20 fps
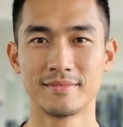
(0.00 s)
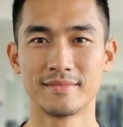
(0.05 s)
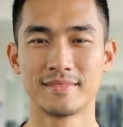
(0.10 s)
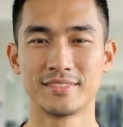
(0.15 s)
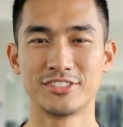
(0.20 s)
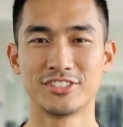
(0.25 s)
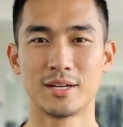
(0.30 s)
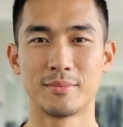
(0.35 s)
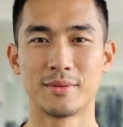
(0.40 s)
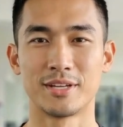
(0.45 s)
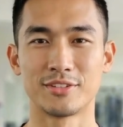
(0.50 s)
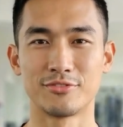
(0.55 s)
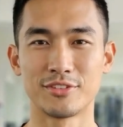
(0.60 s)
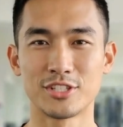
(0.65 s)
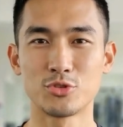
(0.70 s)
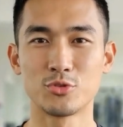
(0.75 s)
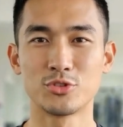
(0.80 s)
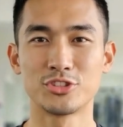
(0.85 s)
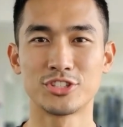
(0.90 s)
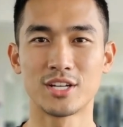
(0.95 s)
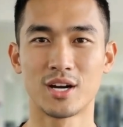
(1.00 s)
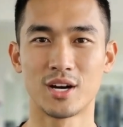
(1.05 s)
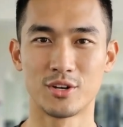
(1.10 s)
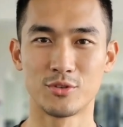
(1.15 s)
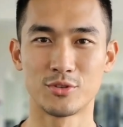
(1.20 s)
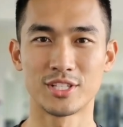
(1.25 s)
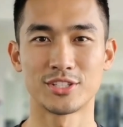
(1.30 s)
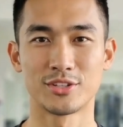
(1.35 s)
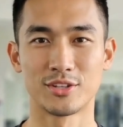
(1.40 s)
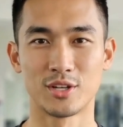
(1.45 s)
Some individuals
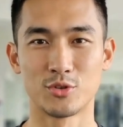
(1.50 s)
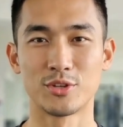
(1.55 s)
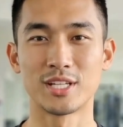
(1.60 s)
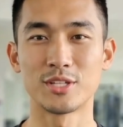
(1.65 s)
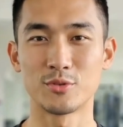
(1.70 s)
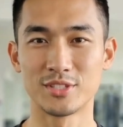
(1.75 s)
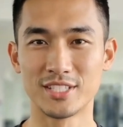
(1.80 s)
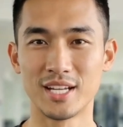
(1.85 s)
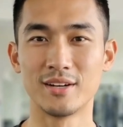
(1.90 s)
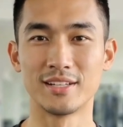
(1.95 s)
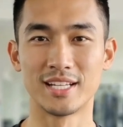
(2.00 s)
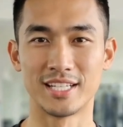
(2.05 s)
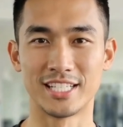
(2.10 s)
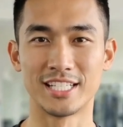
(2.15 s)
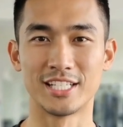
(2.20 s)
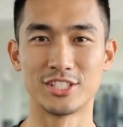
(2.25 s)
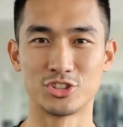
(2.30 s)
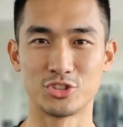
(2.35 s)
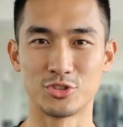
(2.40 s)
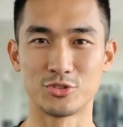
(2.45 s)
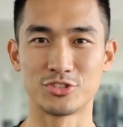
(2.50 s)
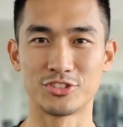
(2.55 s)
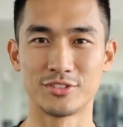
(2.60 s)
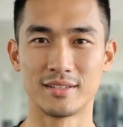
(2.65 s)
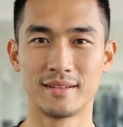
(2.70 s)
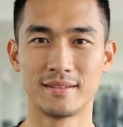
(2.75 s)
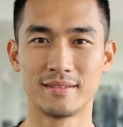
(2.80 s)
tolerate loading without any issues.